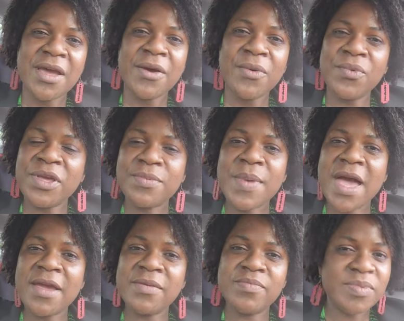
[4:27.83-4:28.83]
with
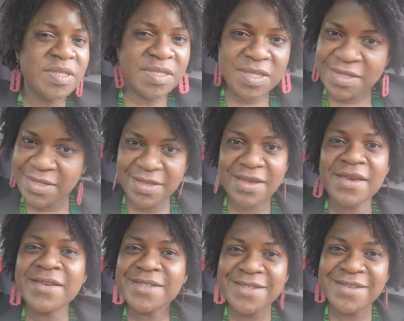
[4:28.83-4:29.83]
my
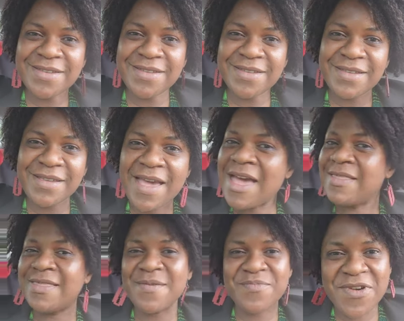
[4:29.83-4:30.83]
sisters
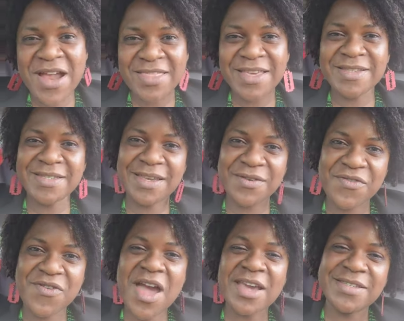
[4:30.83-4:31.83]
and the brothers in
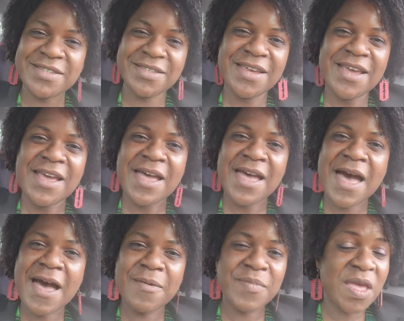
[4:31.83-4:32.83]
Christ
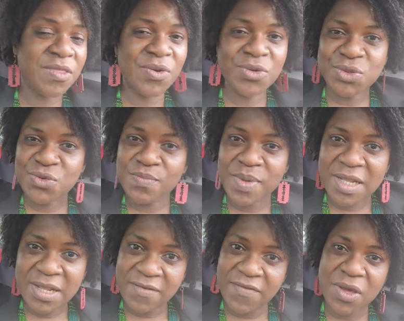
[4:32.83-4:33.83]
um, and those who
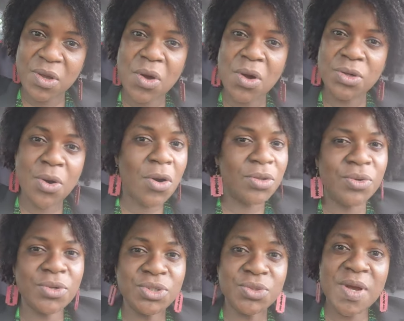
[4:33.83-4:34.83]
believe in God or
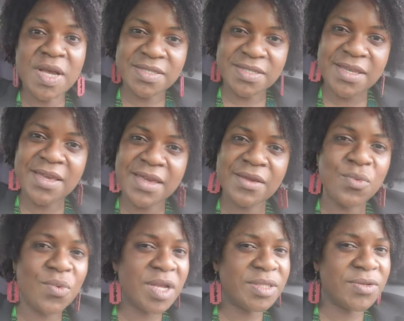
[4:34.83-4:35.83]
those who are
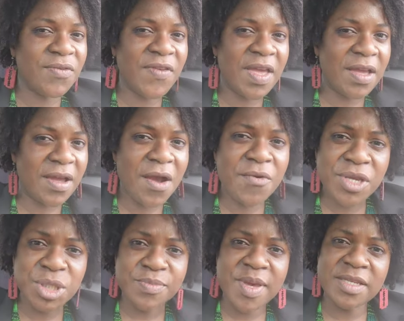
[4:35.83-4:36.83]
seeking words of
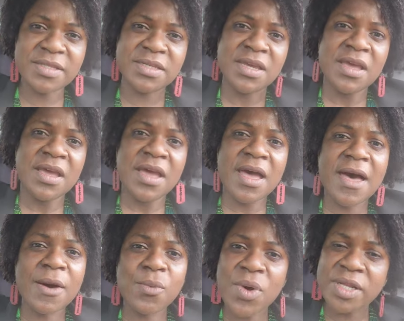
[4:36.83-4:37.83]
encouragement,
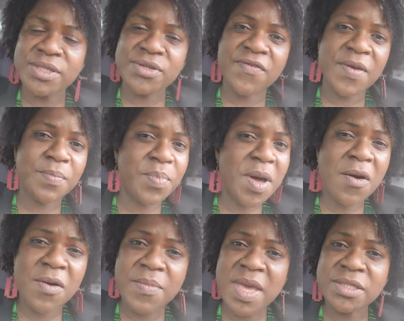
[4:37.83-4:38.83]
uh, words of
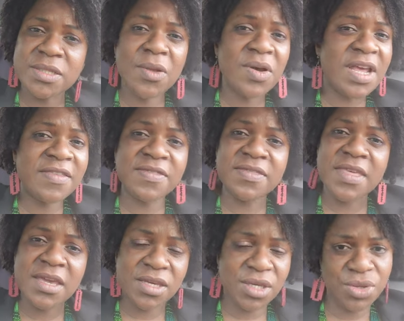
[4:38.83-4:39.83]
empowerment. Lord, I
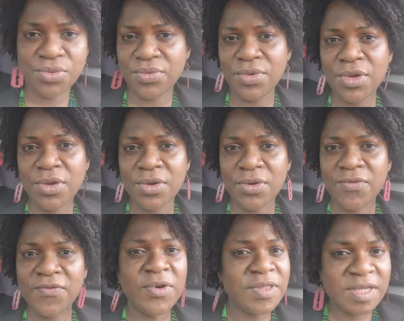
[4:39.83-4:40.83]
thank you
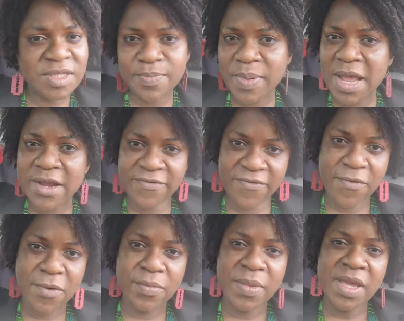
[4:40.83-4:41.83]
for this
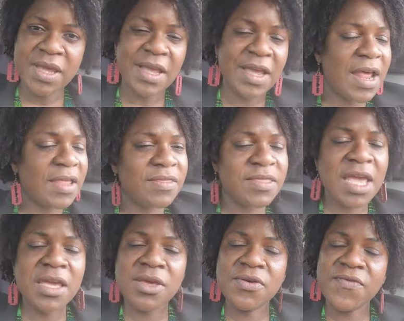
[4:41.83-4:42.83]
platform. And I
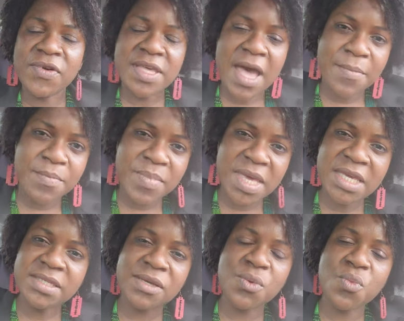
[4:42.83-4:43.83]
thank you for the
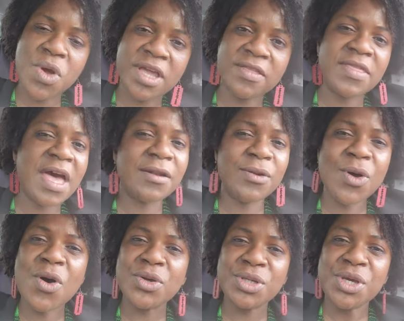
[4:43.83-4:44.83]
amazing work that,
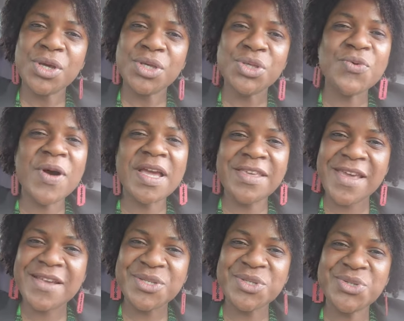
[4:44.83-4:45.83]
Lord, you are
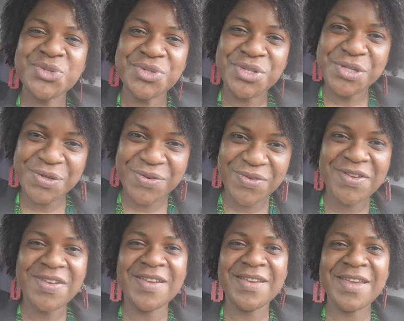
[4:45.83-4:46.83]
yet to do
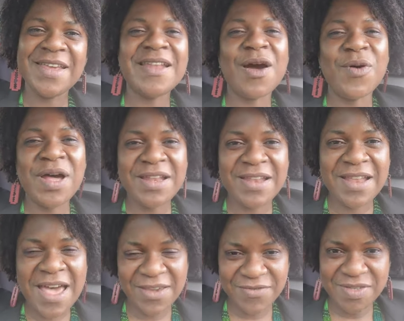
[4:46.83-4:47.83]
in our
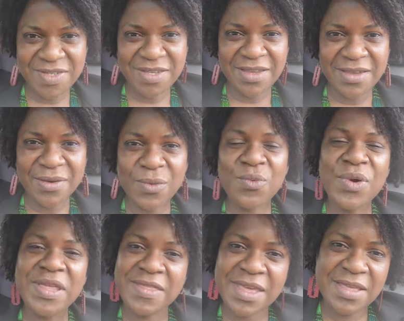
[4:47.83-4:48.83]
lives
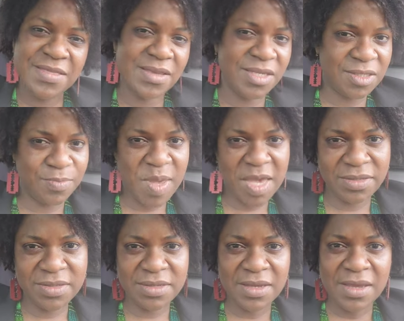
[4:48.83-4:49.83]
within this
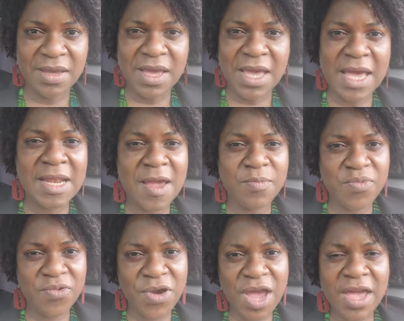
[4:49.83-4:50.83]
space. And I
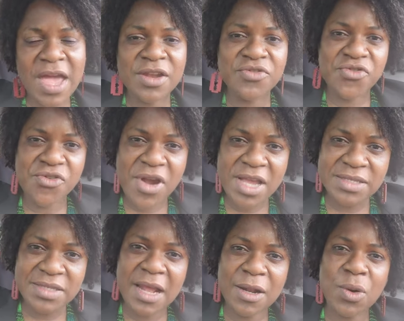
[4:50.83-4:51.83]
pray and
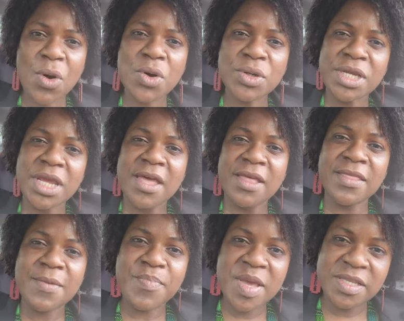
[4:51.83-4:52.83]
trust that, Lord,
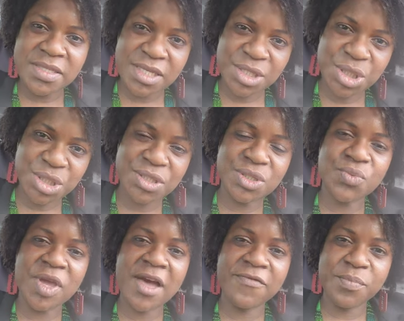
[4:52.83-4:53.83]
the petitions
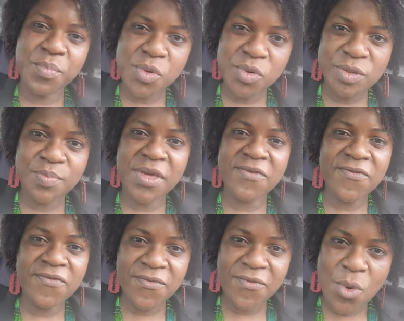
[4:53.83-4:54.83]
we have put
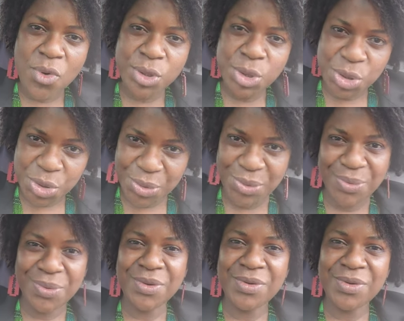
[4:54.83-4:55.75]
before you